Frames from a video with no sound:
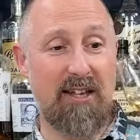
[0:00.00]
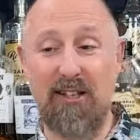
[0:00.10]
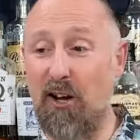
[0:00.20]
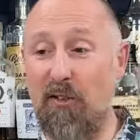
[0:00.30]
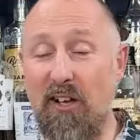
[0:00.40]

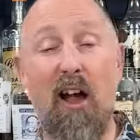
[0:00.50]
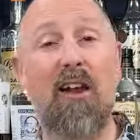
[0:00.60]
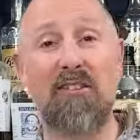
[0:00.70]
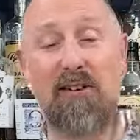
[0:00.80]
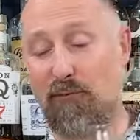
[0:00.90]
You know, the
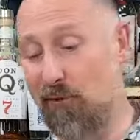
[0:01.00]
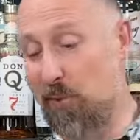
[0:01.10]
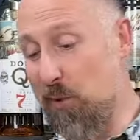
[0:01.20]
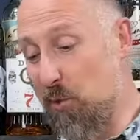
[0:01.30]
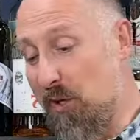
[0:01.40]
colour difference
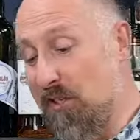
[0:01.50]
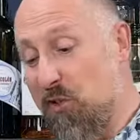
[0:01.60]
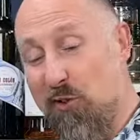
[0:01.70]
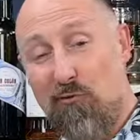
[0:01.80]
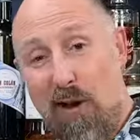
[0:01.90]
between the
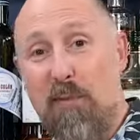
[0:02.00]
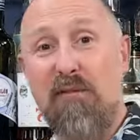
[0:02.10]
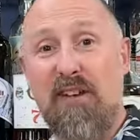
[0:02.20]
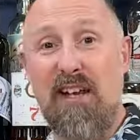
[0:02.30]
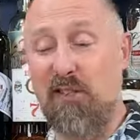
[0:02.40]
St Remy
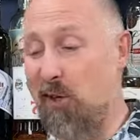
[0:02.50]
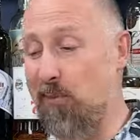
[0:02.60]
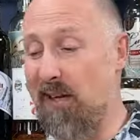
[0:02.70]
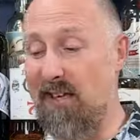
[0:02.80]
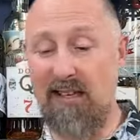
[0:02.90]

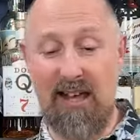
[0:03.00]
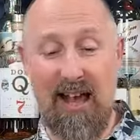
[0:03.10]
VSOP